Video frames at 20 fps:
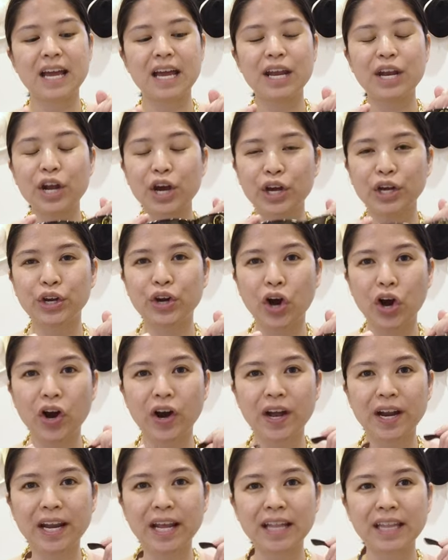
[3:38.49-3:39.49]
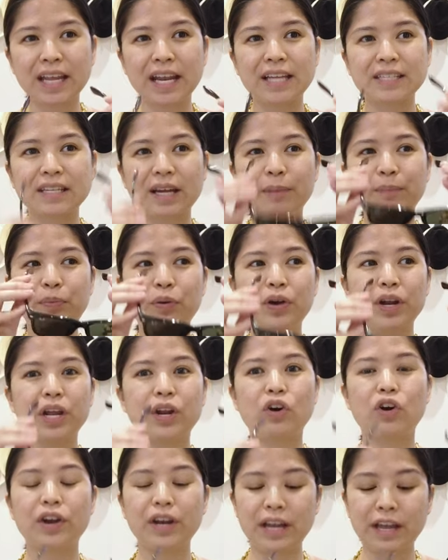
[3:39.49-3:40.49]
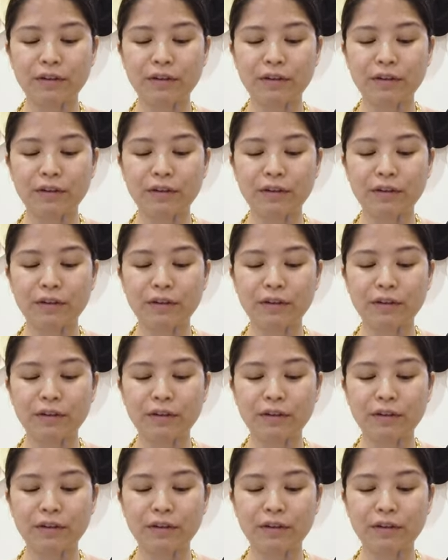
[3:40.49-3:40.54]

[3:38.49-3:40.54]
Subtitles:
and I got it. And as I put it on,